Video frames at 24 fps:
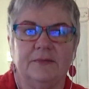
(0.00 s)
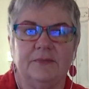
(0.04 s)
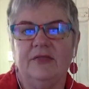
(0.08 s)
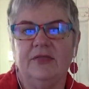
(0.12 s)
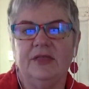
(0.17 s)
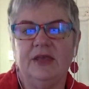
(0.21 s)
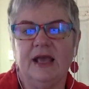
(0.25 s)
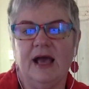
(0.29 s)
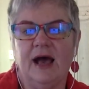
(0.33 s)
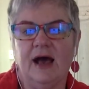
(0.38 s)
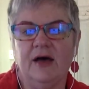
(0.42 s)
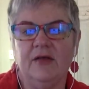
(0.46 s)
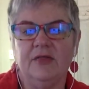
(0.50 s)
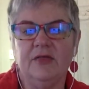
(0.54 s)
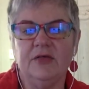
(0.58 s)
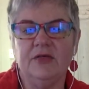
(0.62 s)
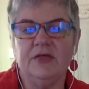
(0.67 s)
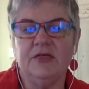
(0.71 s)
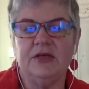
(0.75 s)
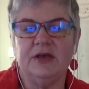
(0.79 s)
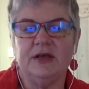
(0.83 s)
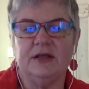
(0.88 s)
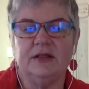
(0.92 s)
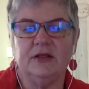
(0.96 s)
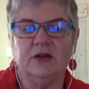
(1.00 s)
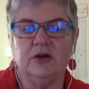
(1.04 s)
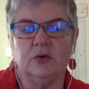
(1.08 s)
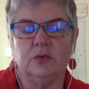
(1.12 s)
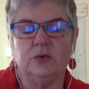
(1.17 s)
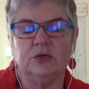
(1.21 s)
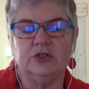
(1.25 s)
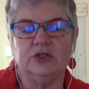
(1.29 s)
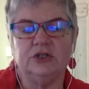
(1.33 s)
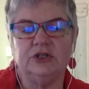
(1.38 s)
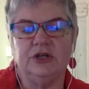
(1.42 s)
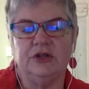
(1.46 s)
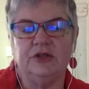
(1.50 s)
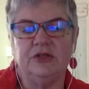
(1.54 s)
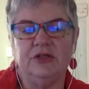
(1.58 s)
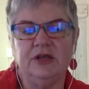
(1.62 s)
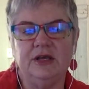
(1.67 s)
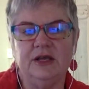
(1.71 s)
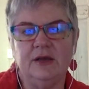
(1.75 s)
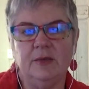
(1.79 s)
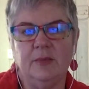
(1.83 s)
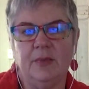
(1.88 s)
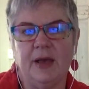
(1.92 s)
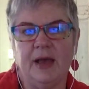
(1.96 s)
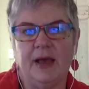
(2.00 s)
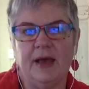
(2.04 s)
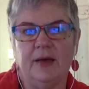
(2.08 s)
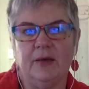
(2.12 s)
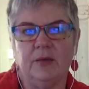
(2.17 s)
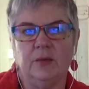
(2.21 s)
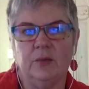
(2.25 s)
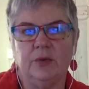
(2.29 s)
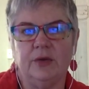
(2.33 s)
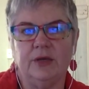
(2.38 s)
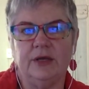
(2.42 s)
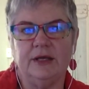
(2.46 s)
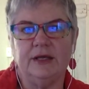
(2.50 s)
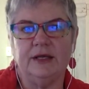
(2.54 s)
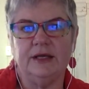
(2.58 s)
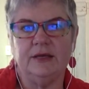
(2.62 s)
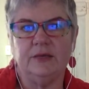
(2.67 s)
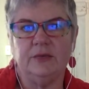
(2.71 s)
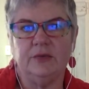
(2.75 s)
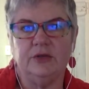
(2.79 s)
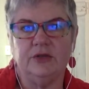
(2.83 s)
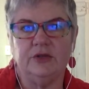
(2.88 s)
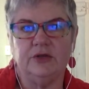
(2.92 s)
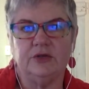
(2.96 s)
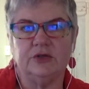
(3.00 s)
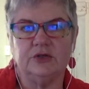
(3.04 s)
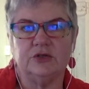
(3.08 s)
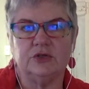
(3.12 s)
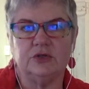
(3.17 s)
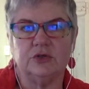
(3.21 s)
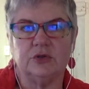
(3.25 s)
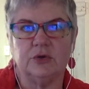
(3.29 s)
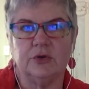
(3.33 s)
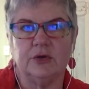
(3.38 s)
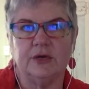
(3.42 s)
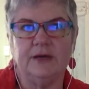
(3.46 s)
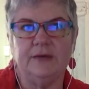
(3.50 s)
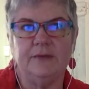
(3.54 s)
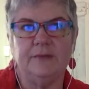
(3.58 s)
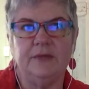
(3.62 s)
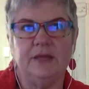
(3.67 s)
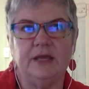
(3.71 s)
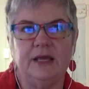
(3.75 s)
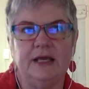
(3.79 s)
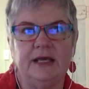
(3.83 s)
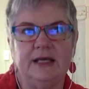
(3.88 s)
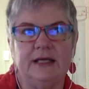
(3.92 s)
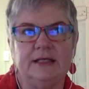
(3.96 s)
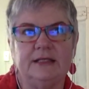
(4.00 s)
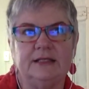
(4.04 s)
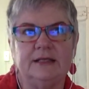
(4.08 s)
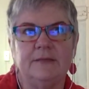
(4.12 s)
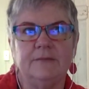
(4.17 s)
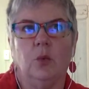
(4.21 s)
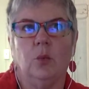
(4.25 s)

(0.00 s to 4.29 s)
The other thing that I want you to think about with your story is,